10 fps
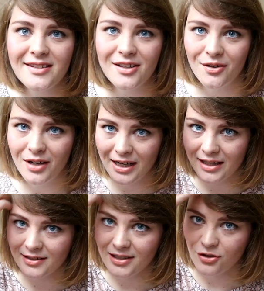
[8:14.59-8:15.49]
So I
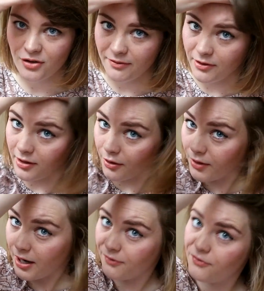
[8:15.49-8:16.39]
actually traveled
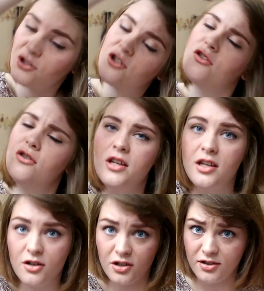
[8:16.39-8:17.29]
around for two
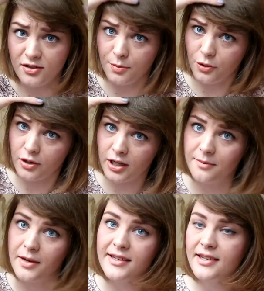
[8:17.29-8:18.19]
years
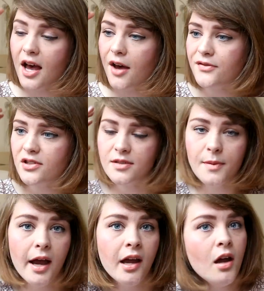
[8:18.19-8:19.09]
supporting myself just
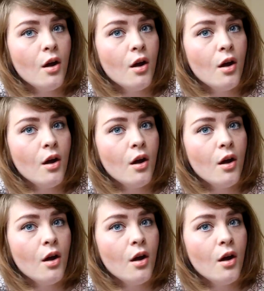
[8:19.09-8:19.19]
by